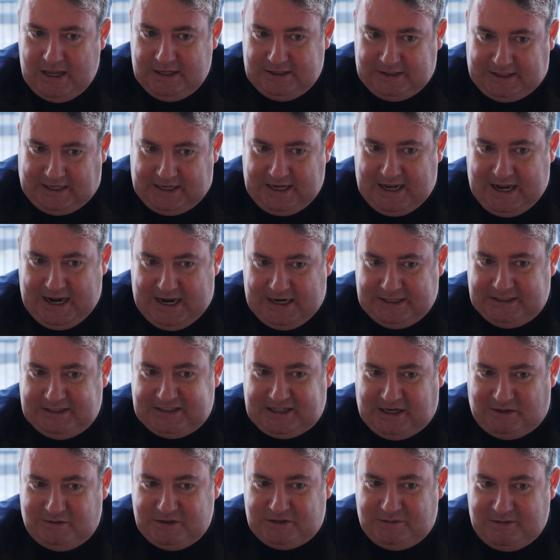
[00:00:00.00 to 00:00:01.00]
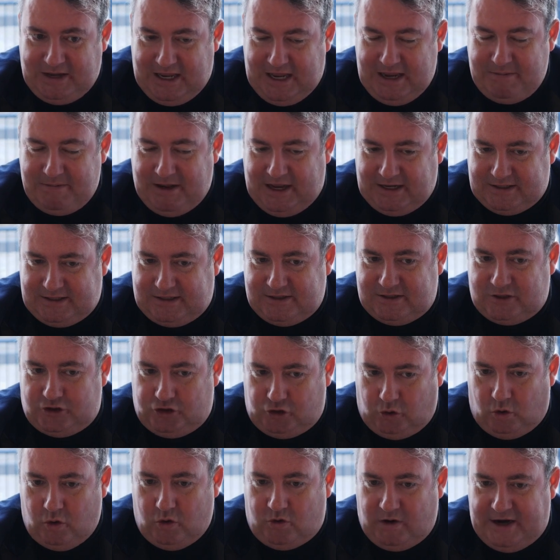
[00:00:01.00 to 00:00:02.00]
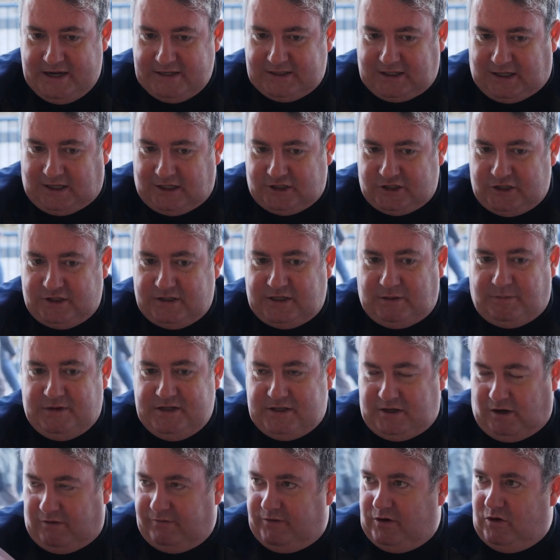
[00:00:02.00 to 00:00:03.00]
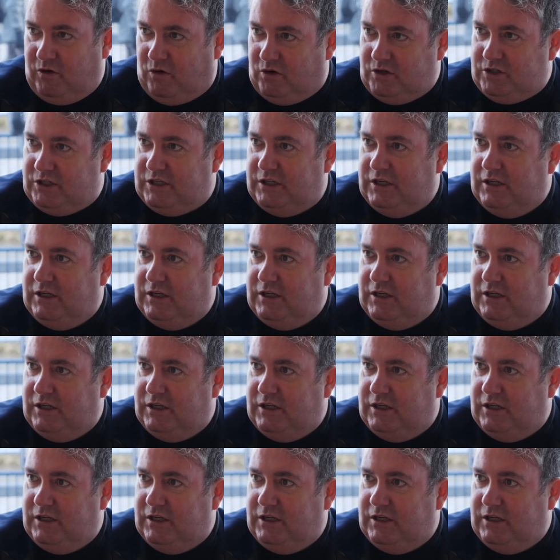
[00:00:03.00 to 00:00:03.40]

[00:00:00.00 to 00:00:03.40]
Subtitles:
that he handed down to me. He makes this Joe Gray sausages that we serve in Hooked.